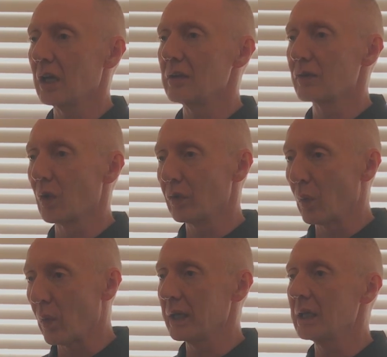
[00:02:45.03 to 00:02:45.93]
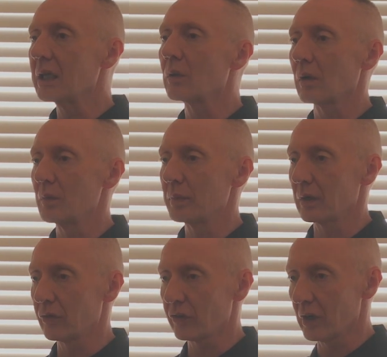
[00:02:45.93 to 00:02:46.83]
You've got the weight equal on
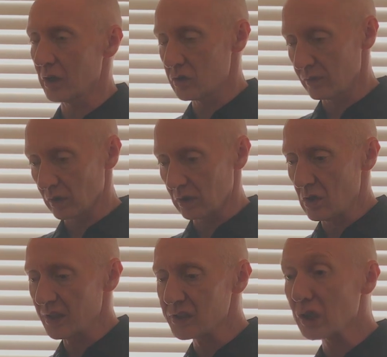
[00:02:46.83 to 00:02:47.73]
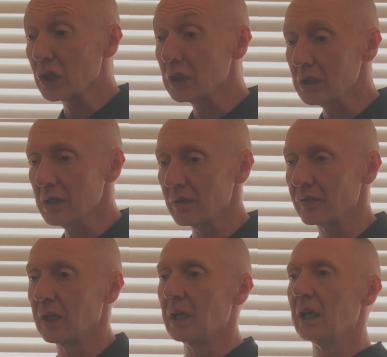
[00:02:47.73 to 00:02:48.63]
both sides. You've got a nice
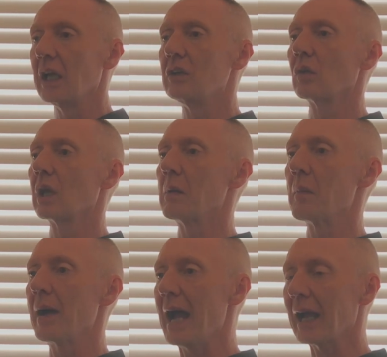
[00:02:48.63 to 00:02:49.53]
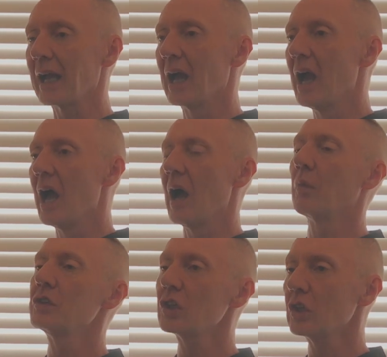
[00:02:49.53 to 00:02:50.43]
curve in your lower back. And
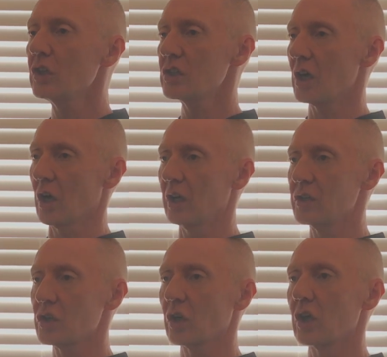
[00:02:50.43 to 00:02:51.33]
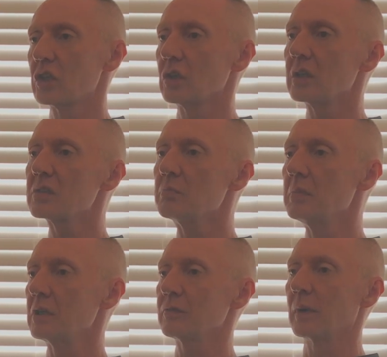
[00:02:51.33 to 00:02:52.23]
what you're going to do is you're going to do this
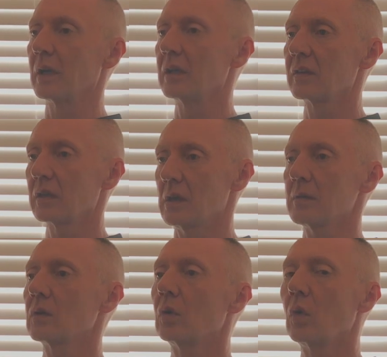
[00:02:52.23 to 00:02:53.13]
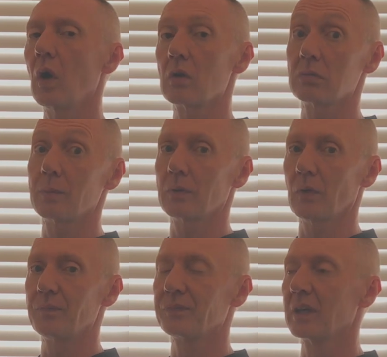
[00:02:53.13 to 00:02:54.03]
movement that I call a
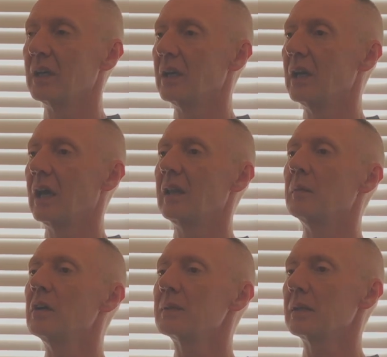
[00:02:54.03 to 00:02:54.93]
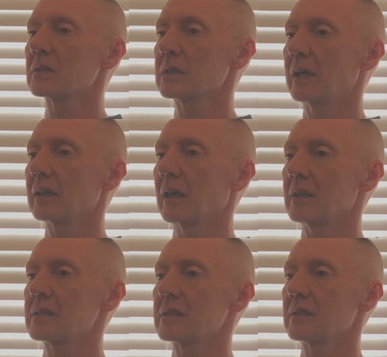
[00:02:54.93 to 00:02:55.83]
ripple. And the movement looks like
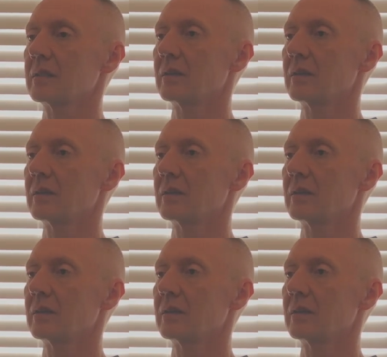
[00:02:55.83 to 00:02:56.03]
this.